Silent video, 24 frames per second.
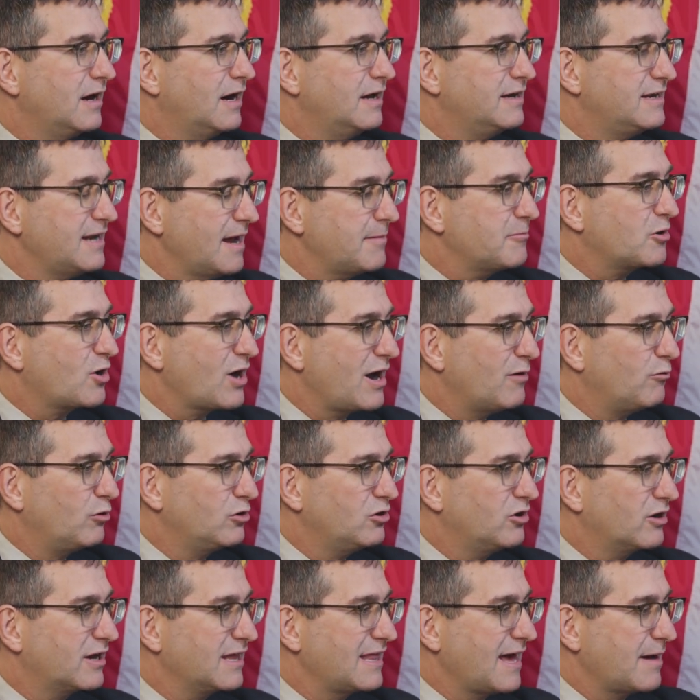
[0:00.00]
A Democrat
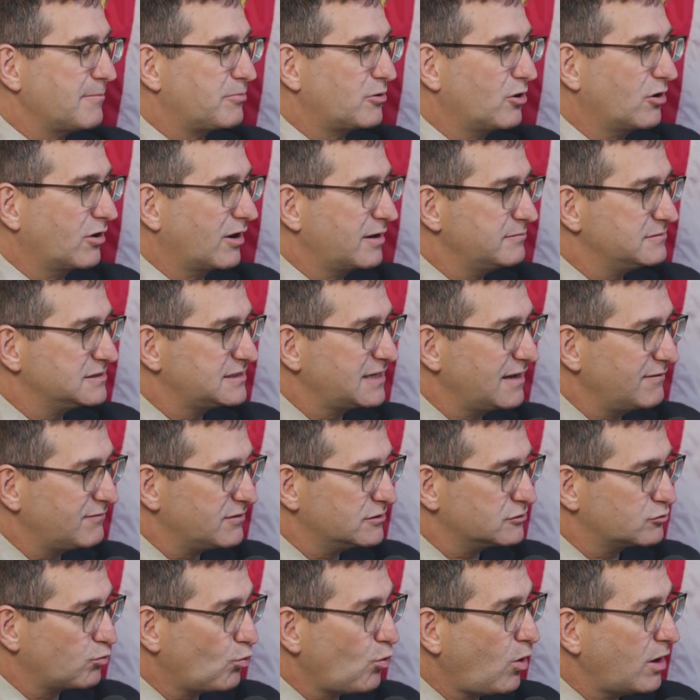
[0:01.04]
will look at that program and say, if
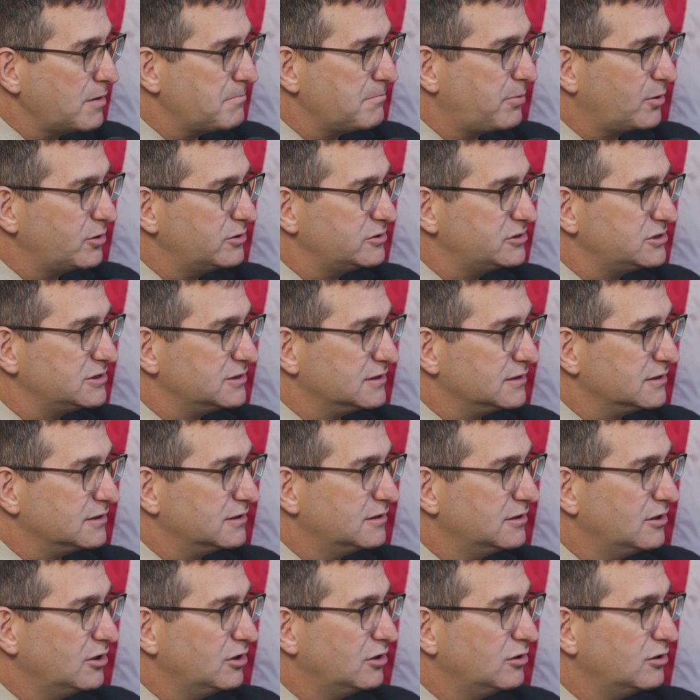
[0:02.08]
there's one person